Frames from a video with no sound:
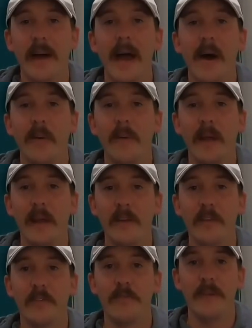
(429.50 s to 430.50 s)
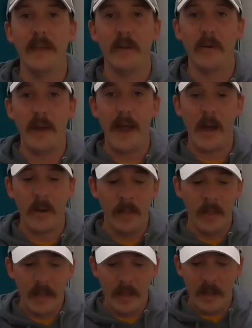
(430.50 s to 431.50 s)
out and just figure
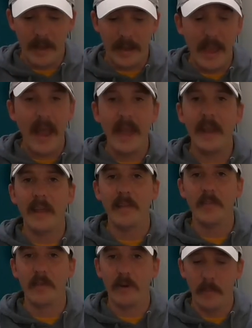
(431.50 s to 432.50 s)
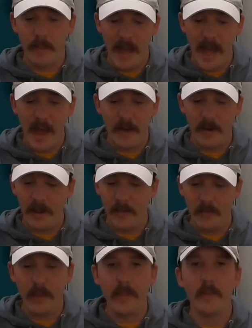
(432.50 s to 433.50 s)
out a cadence or a pattern and a
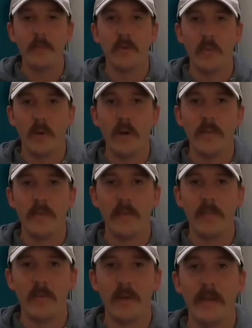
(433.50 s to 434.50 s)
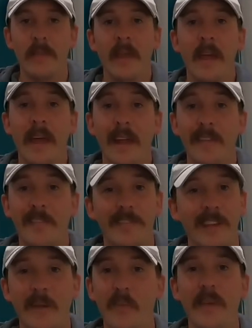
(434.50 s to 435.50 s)
rhythm to work this with and
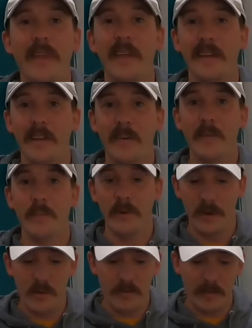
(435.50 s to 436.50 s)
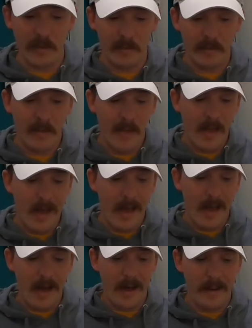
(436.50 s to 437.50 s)
stick with it until it produces.
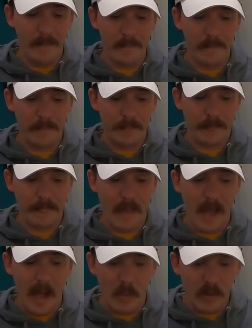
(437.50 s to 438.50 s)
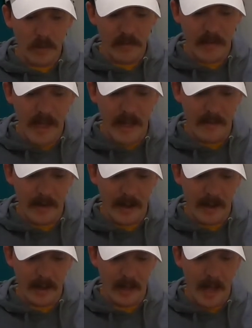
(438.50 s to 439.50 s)
I will say,
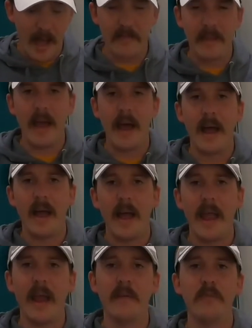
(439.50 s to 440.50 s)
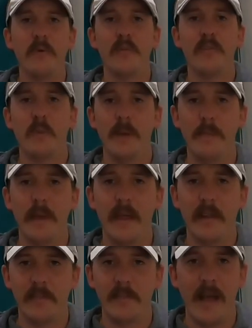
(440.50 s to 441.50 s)
like, I've got a handful of swim
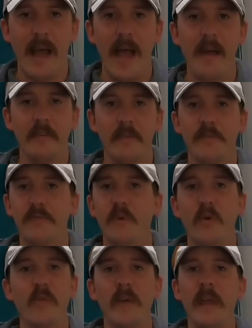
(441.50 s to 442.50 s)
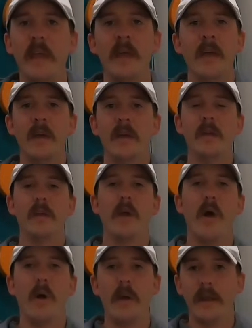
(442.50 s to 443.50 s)
baits. I haven't fully
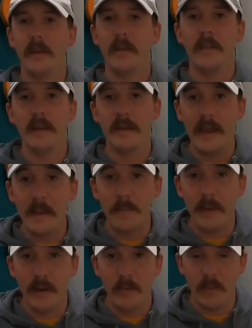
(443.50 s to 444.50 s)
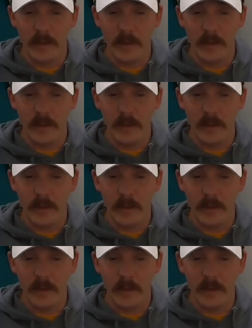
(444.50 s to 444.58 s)
gone into the deep end